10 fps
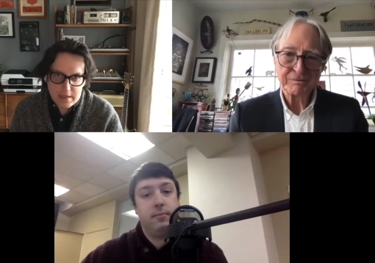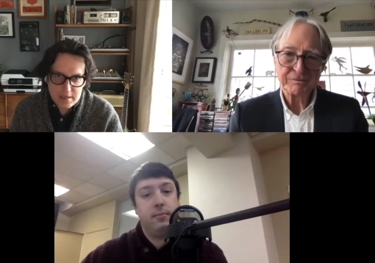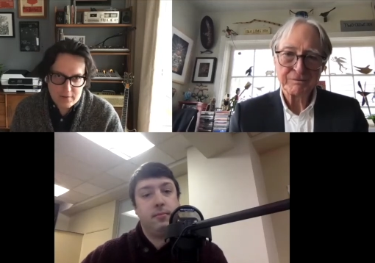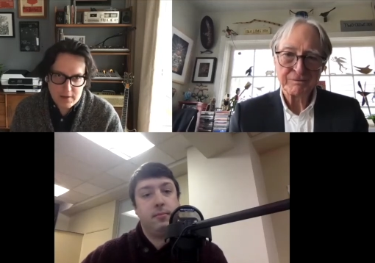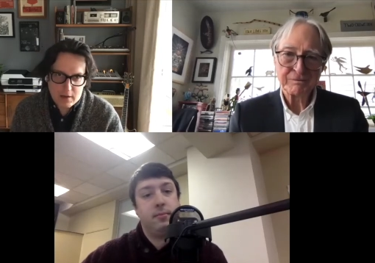
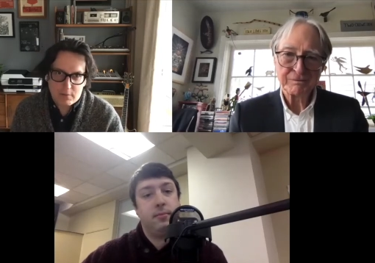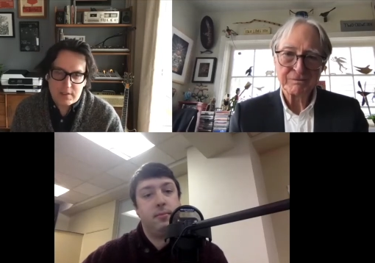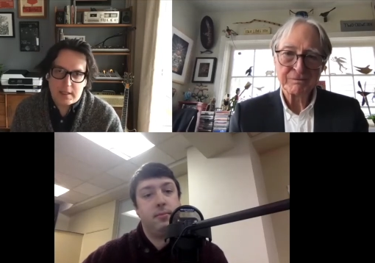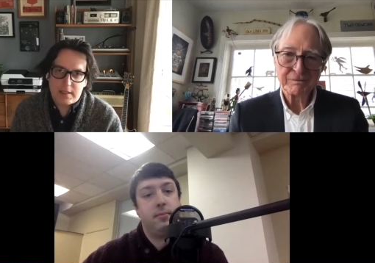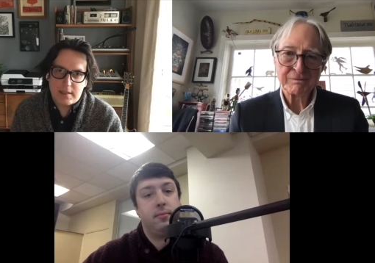Speaker 1: idea of how it
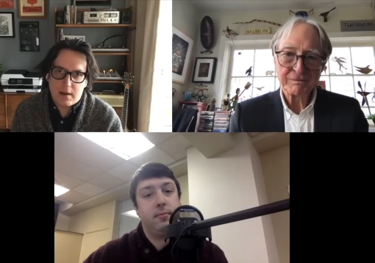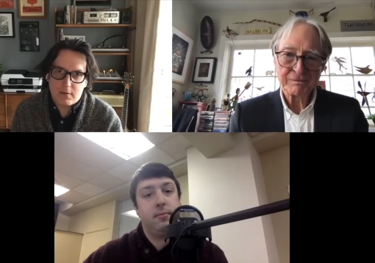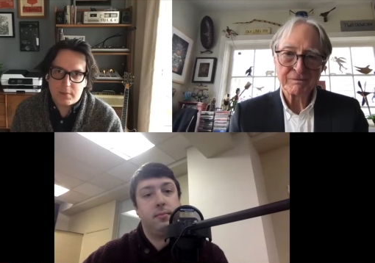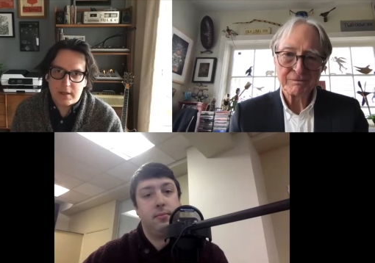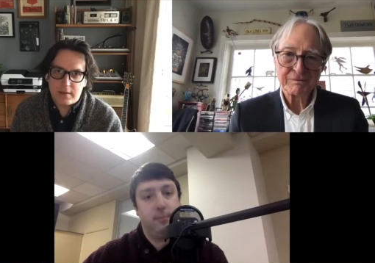was going to
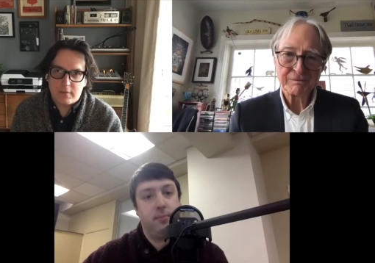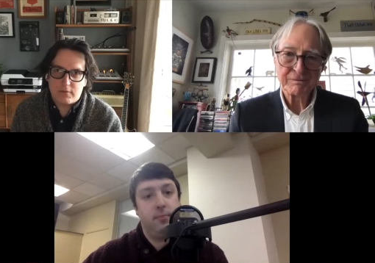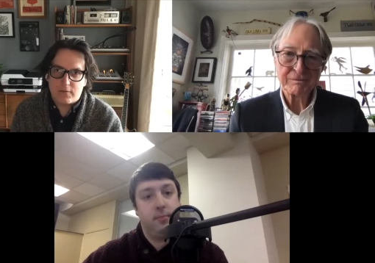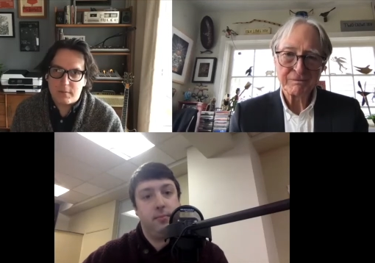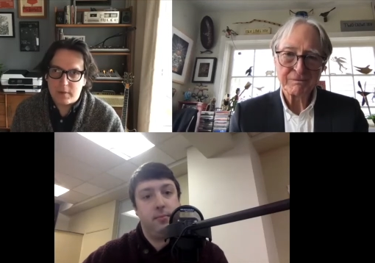sound, but
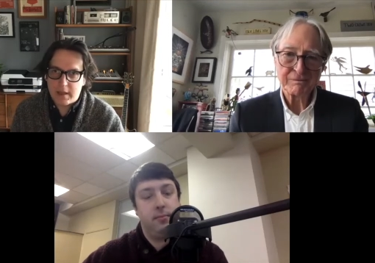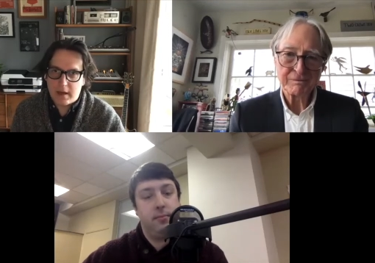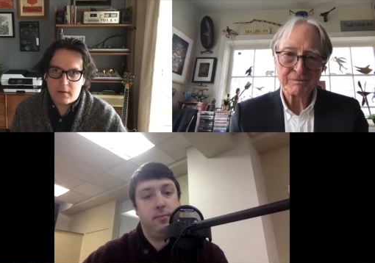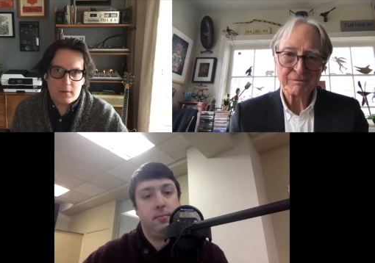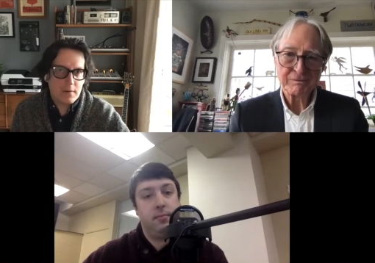from
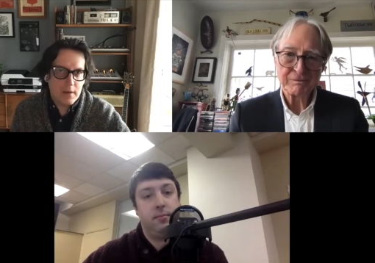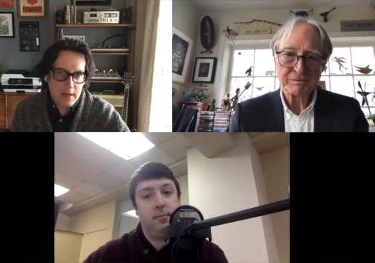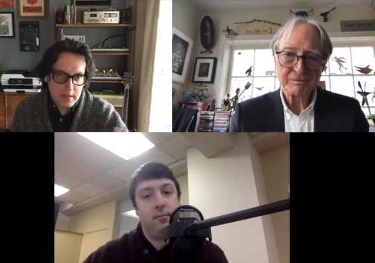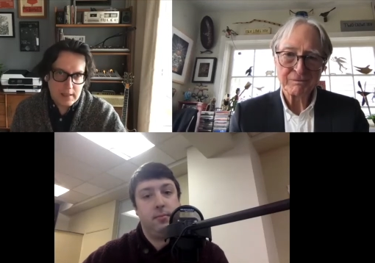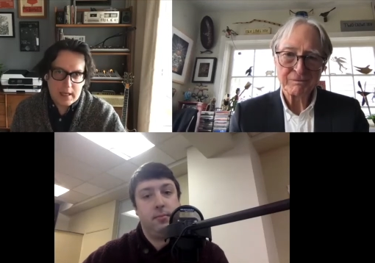there,
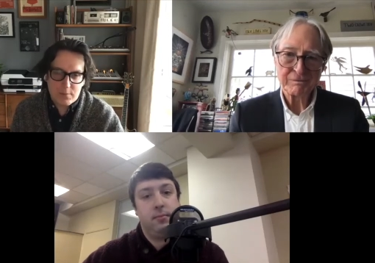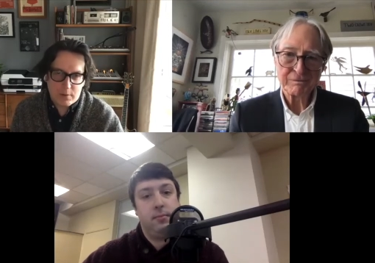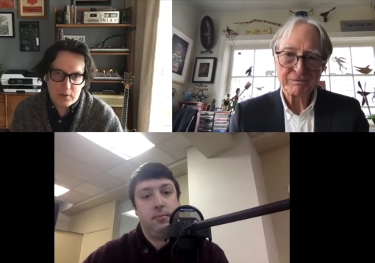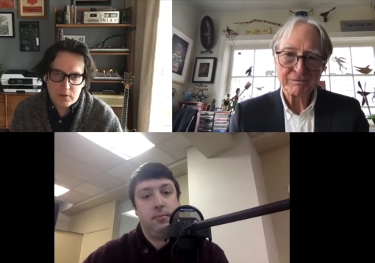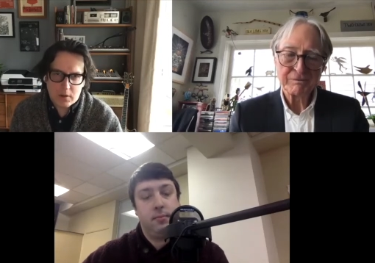that's
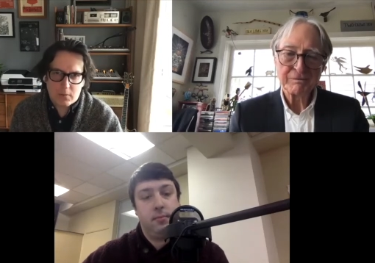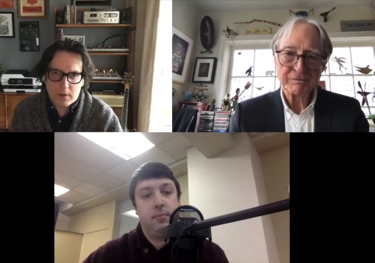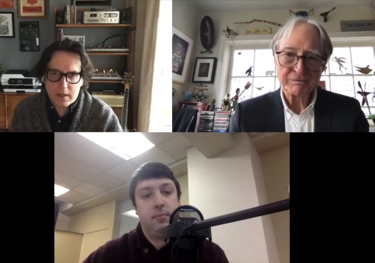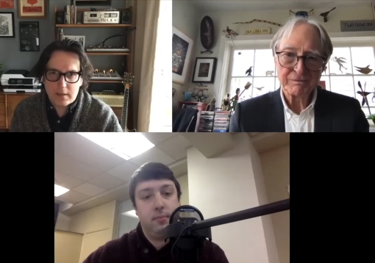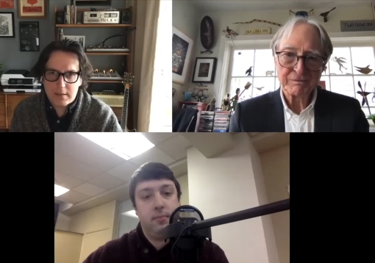when you started
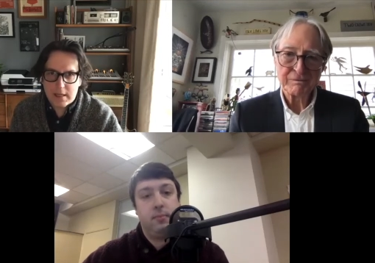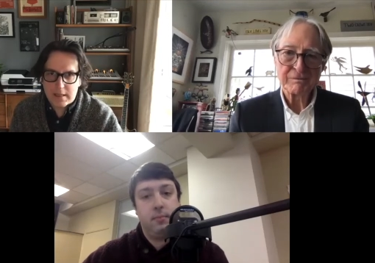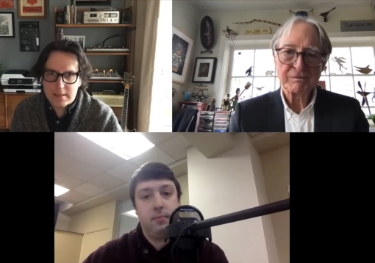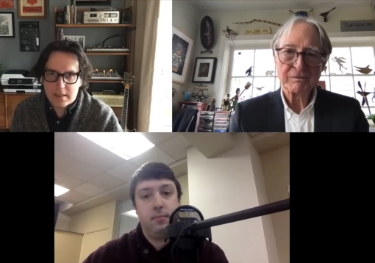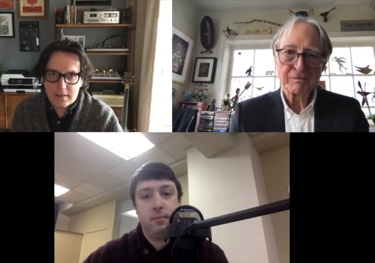writing the
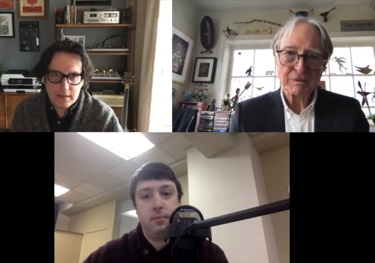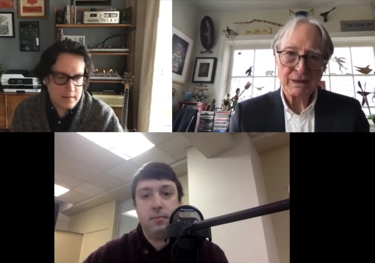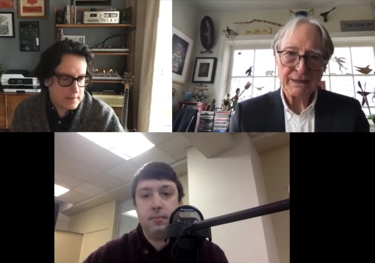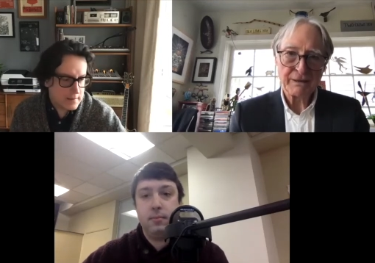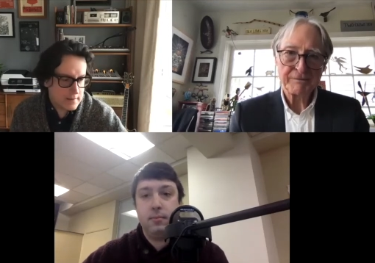text, I think.
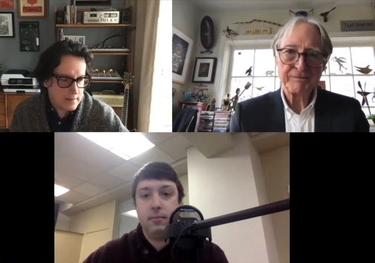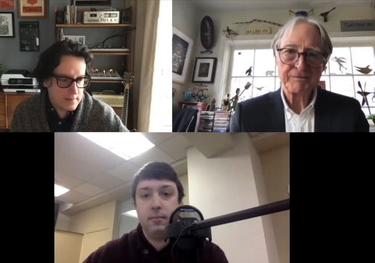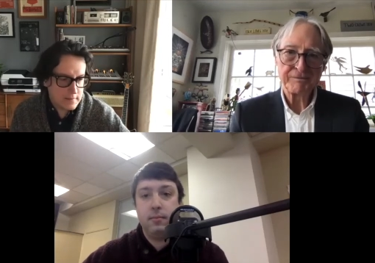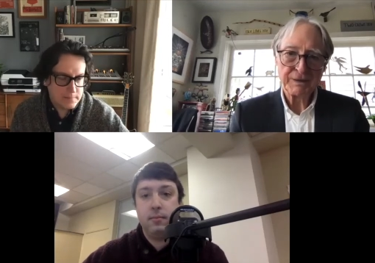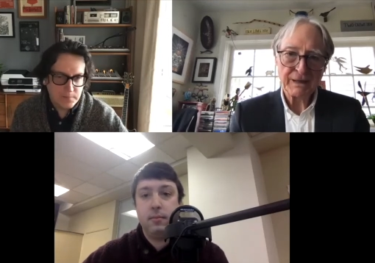
Speaker 2: Yeah.
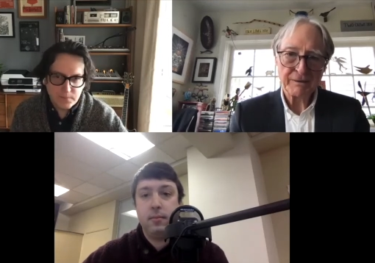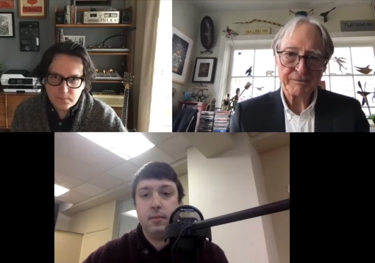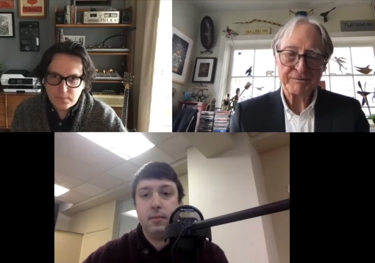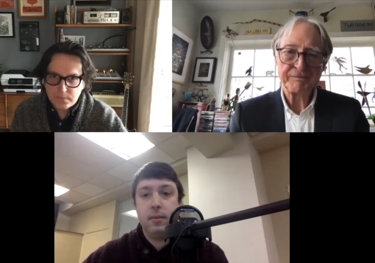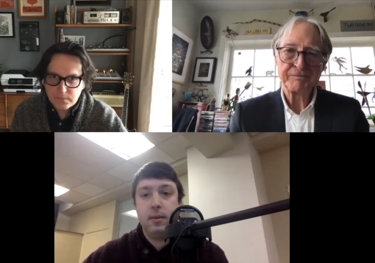Yeah.
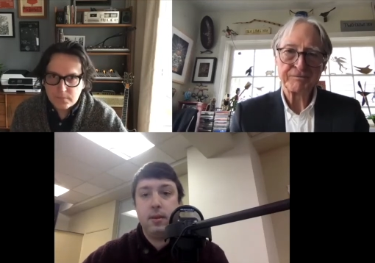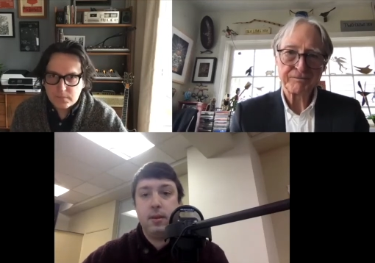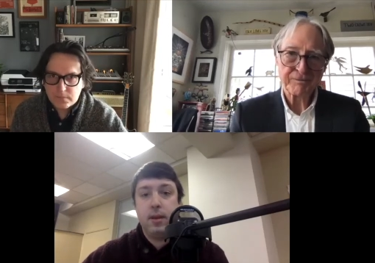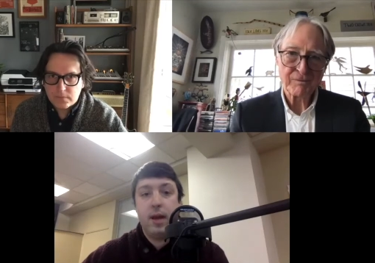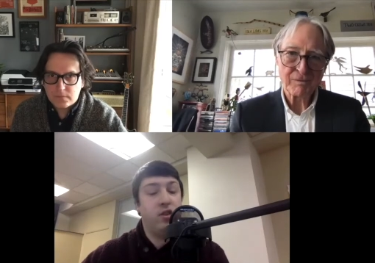
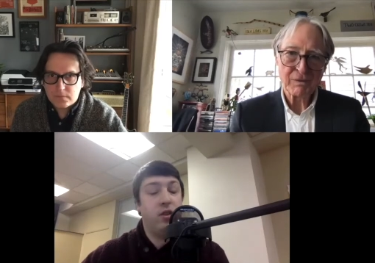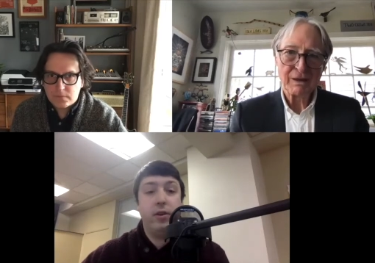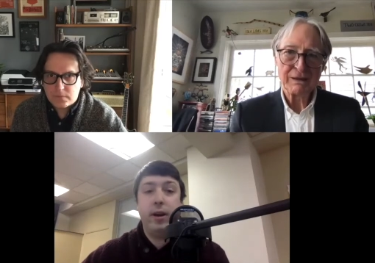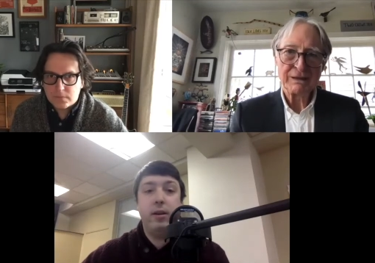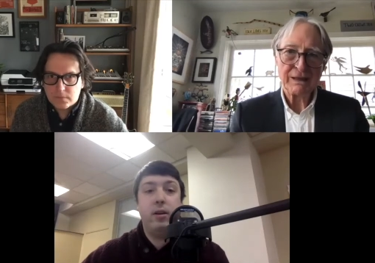
Speaker 3: And so you
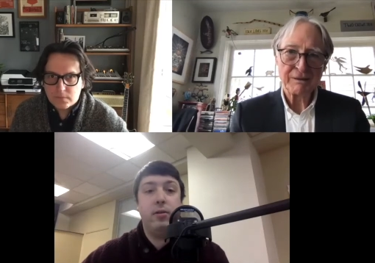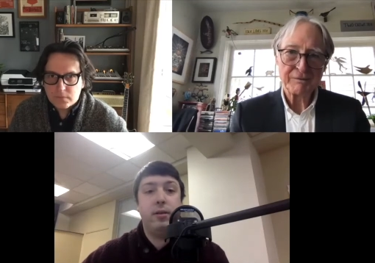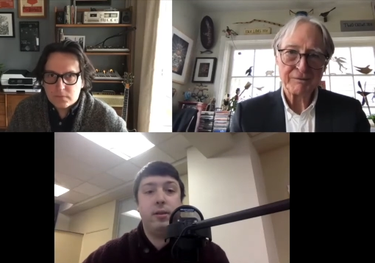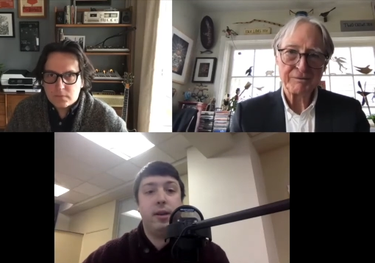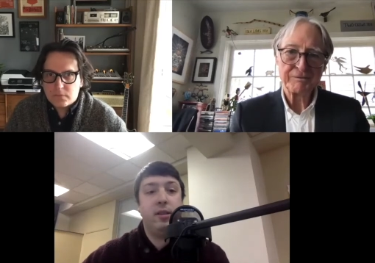had no
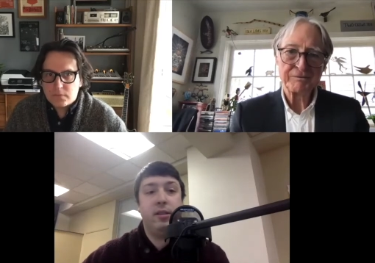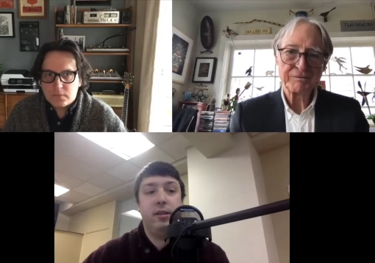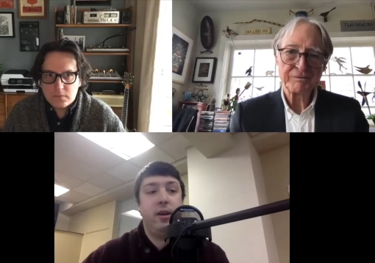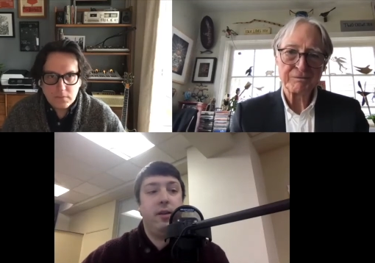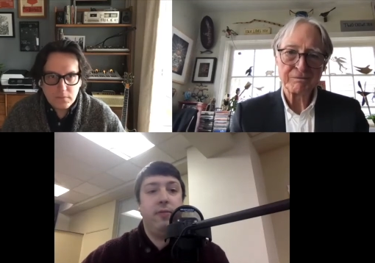discussion
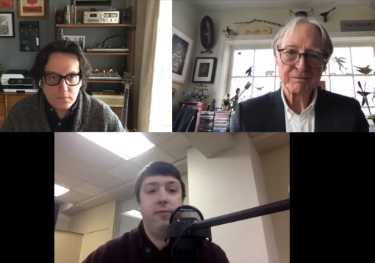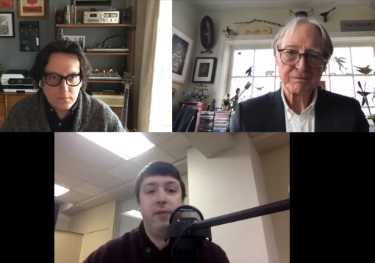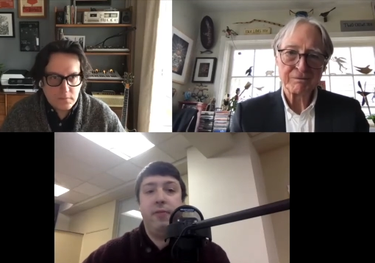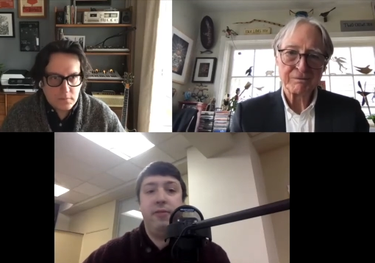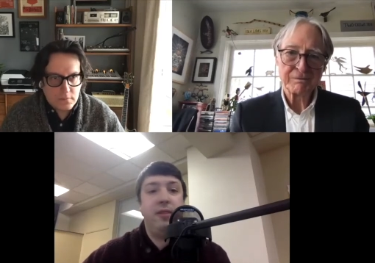of
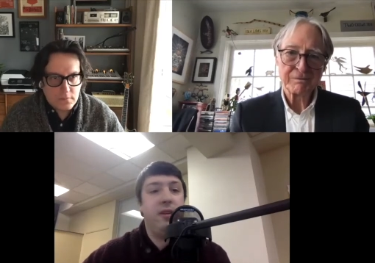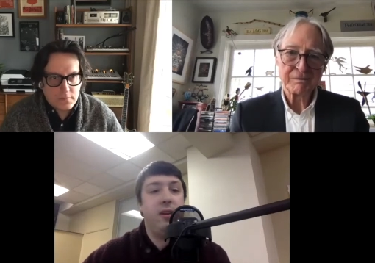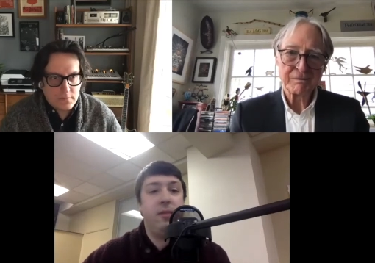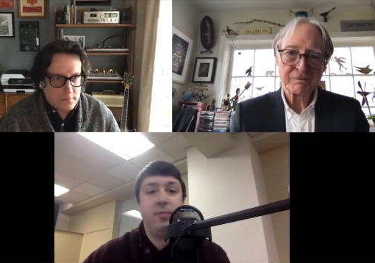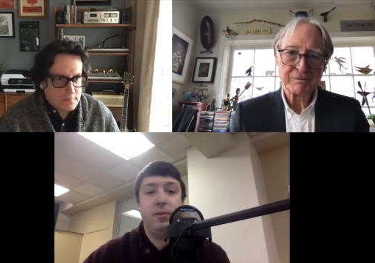of
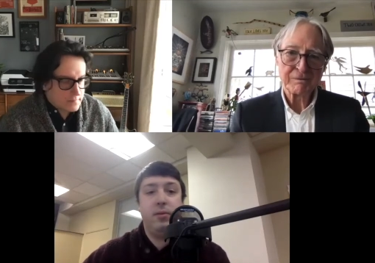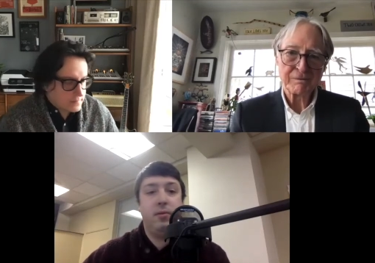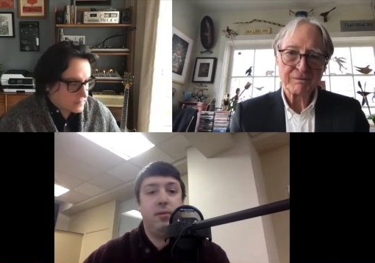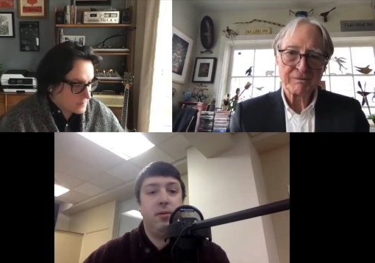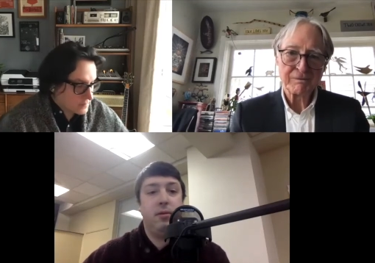themes
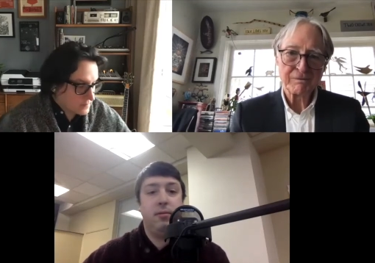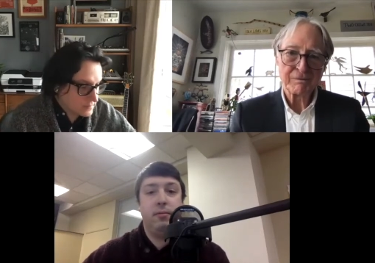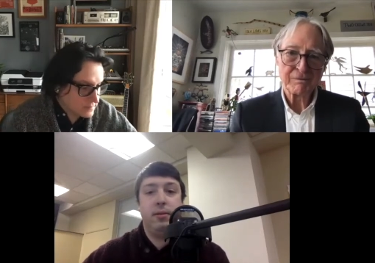or